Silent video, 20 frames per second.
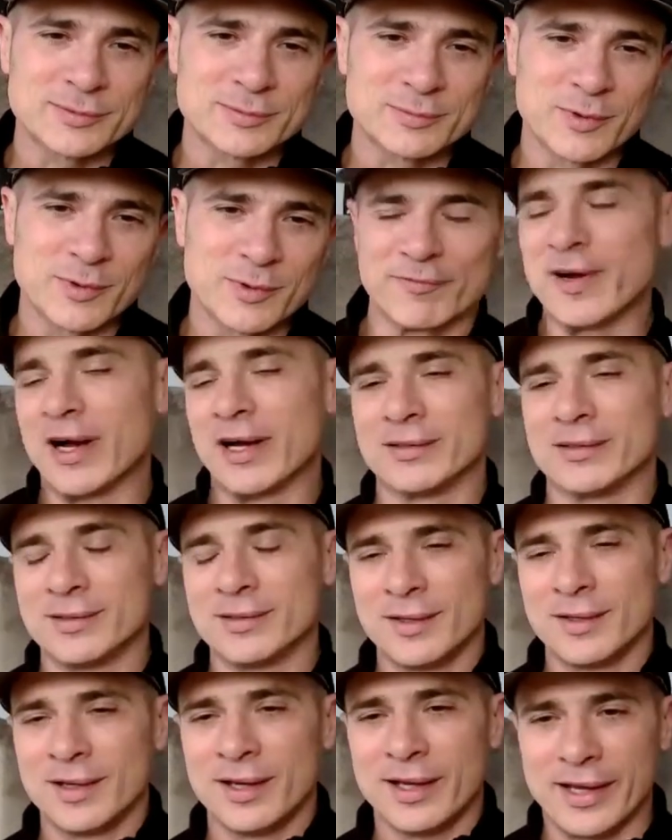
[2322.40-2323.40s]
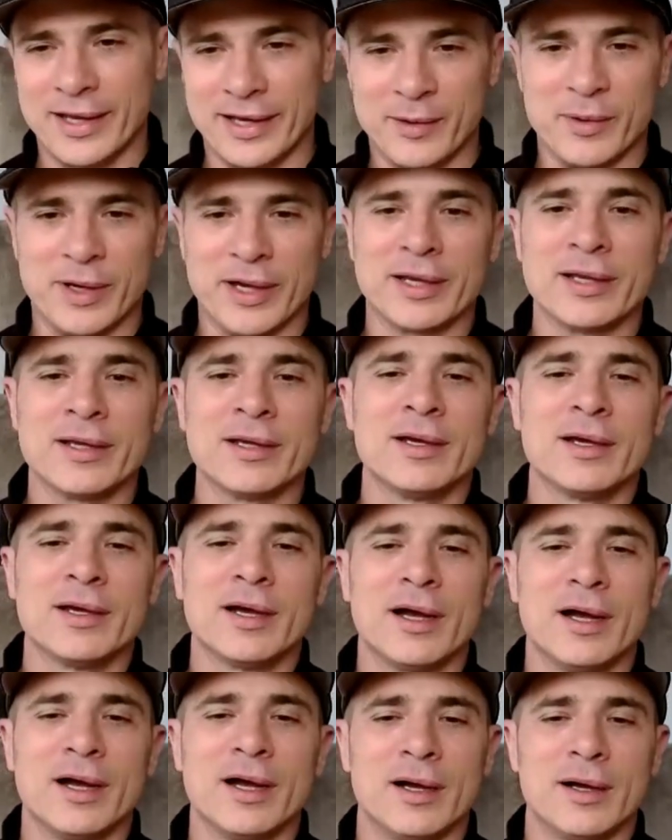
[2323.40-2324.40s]
Nice. Well, fun.
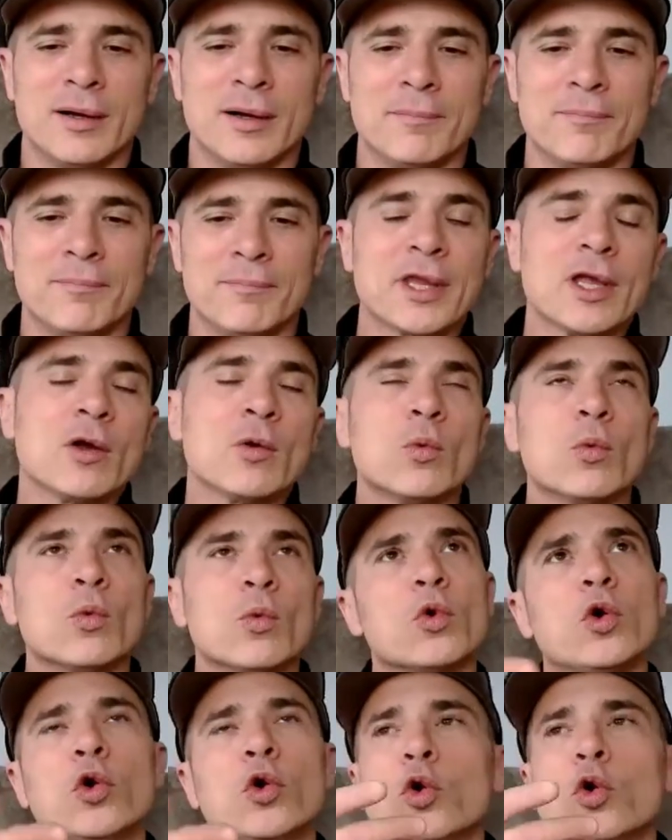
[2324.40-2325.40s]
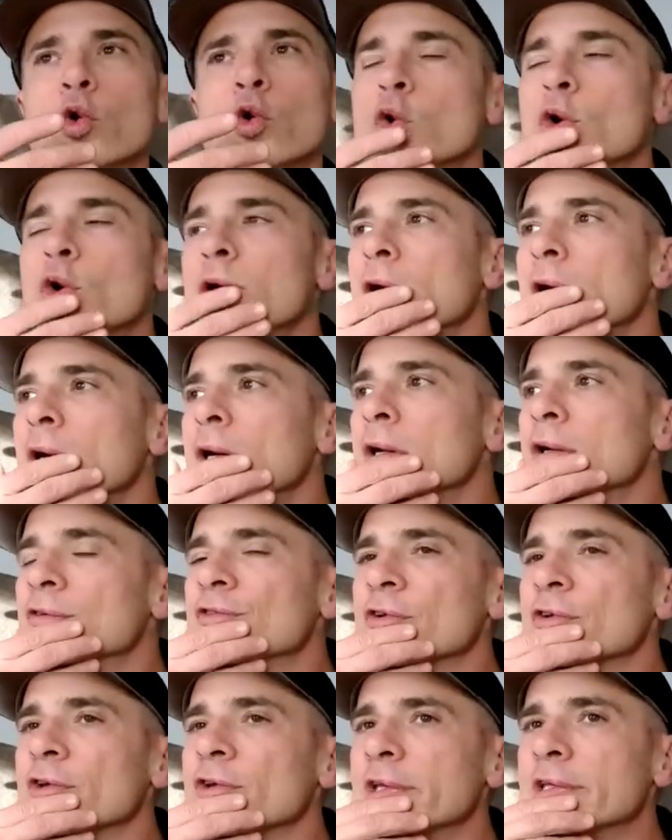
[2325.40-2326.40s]
Anyway, um, who,
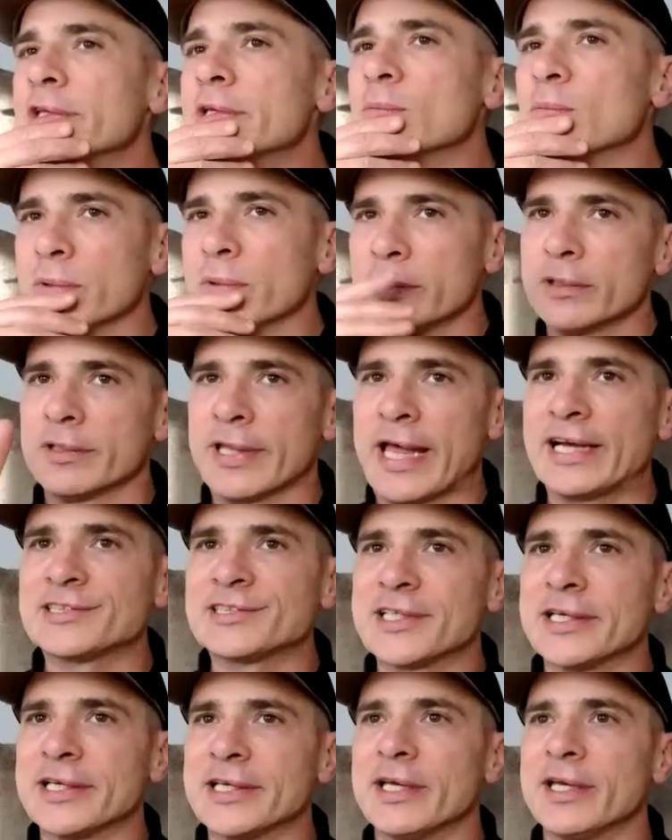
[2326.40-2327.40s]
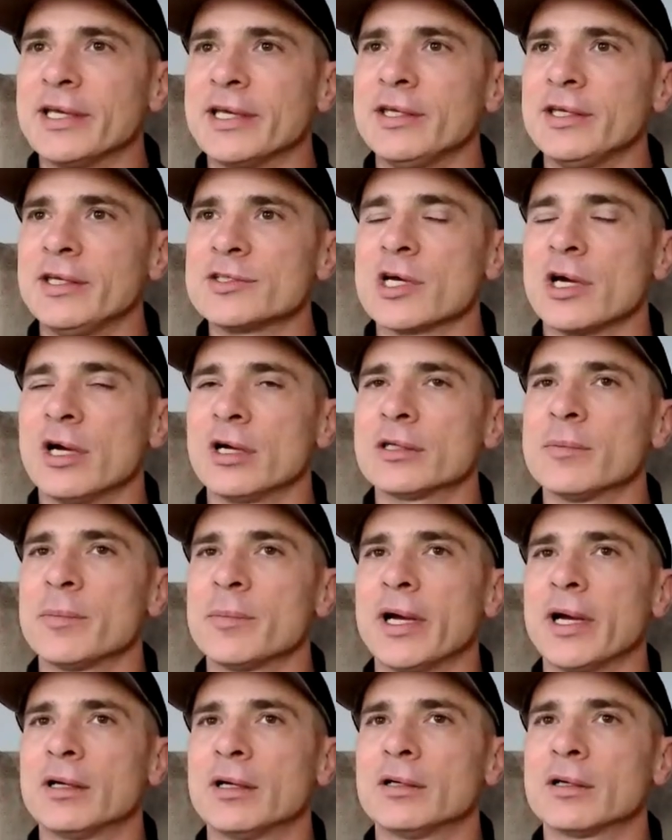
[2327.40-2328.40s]
but last thing, you
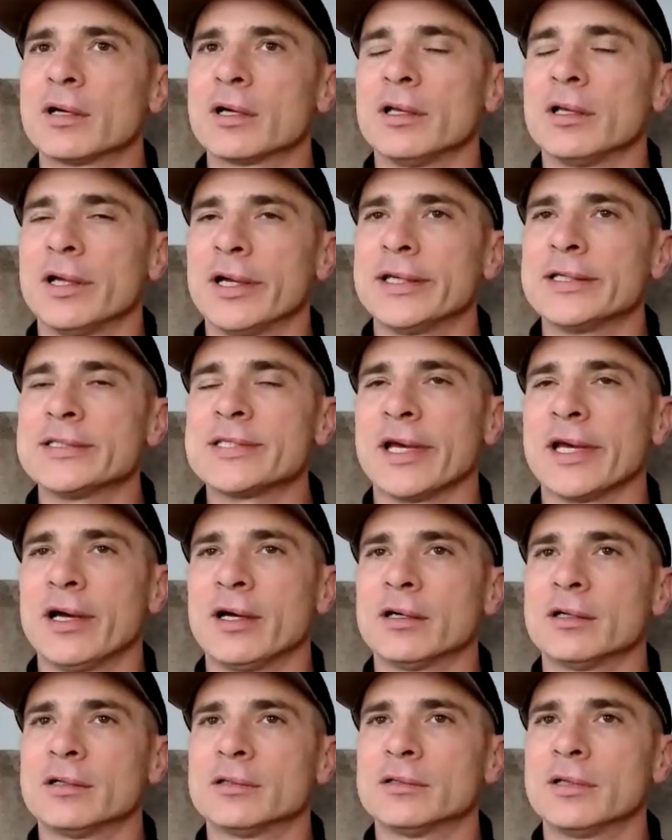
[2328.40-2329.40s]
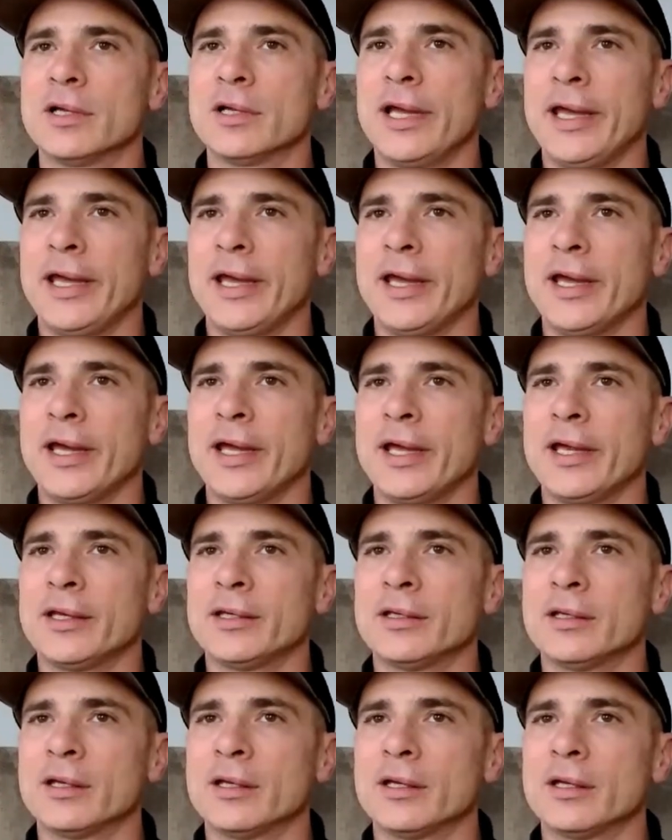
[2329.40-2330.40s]
talked about clientele,
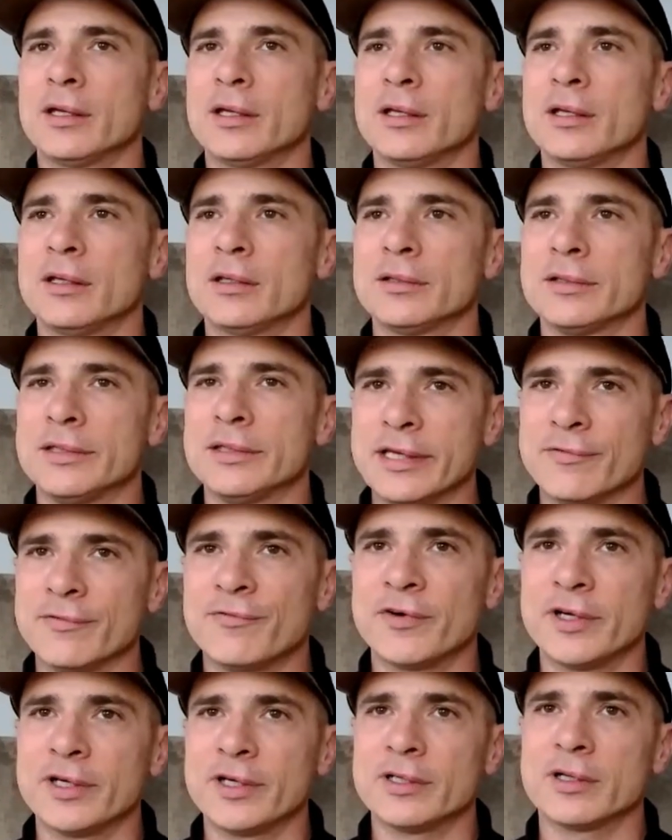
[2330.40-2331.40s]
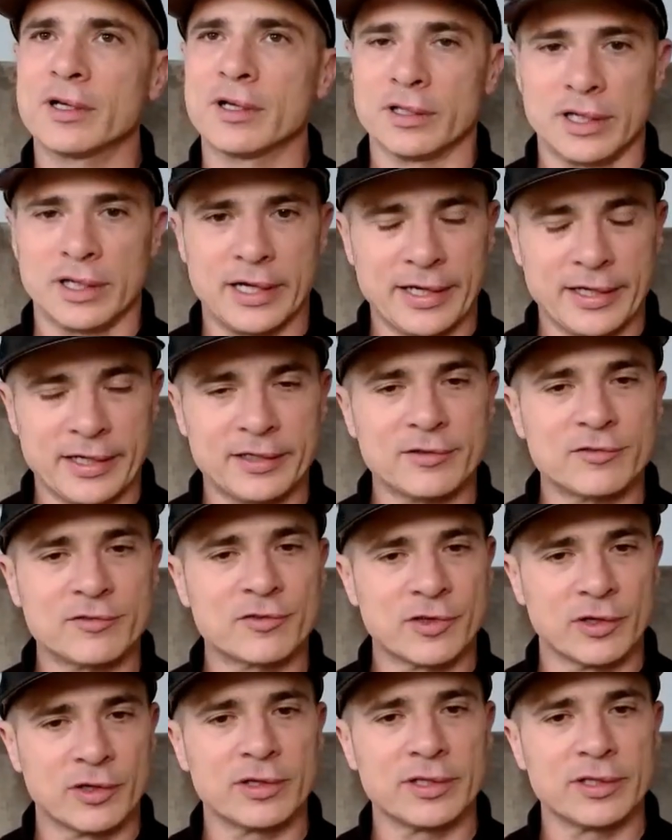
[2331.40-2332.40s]
and different
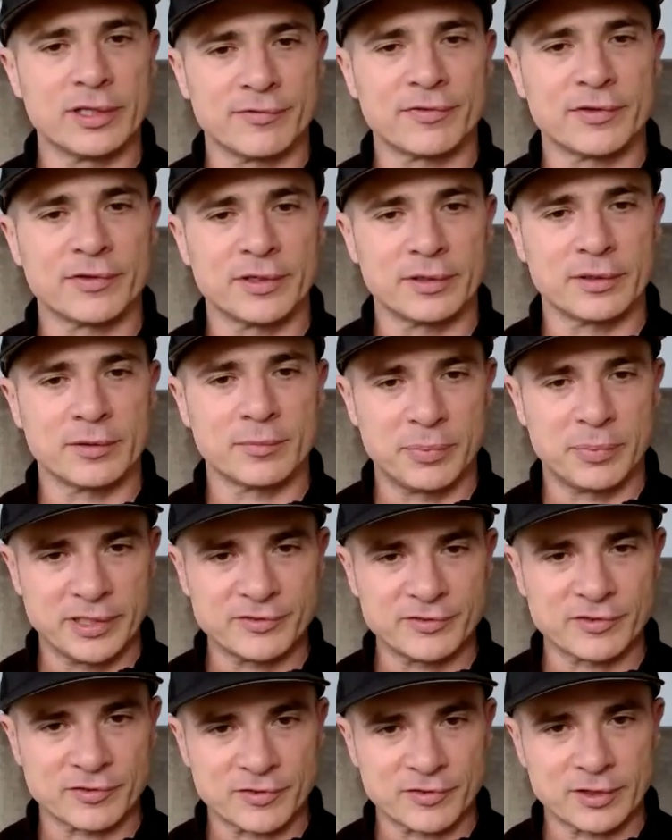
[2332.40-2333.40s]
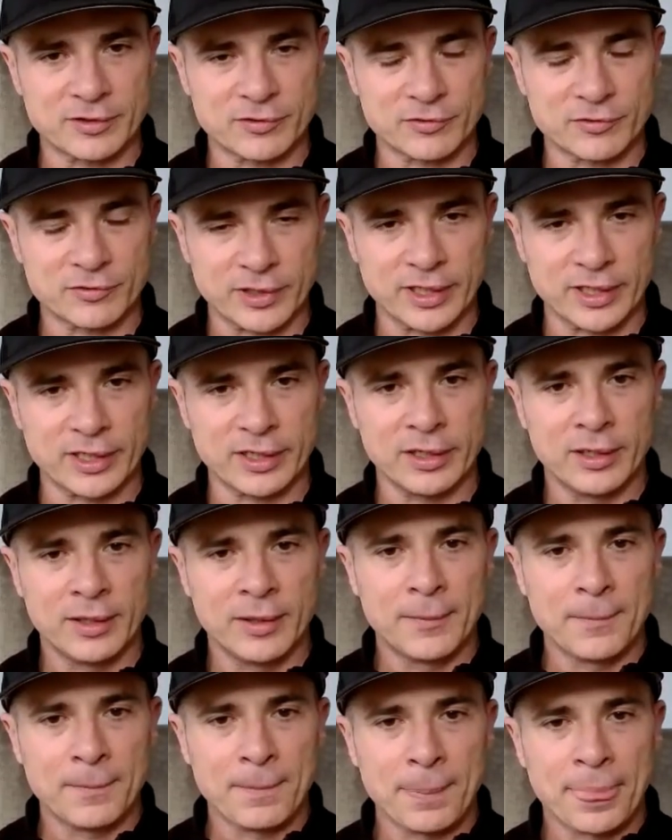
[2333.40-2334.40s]
clients go to different businesses,
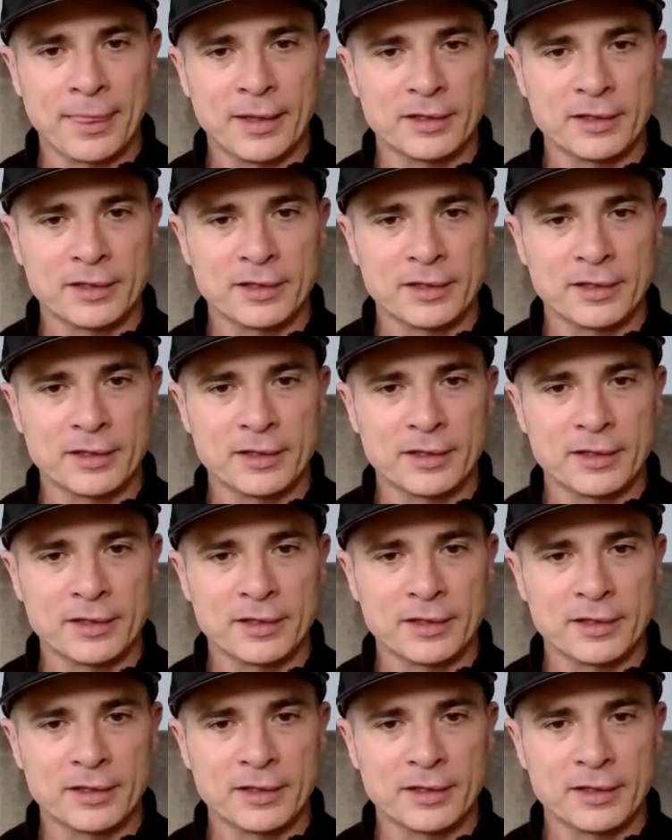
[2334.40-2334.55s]
right?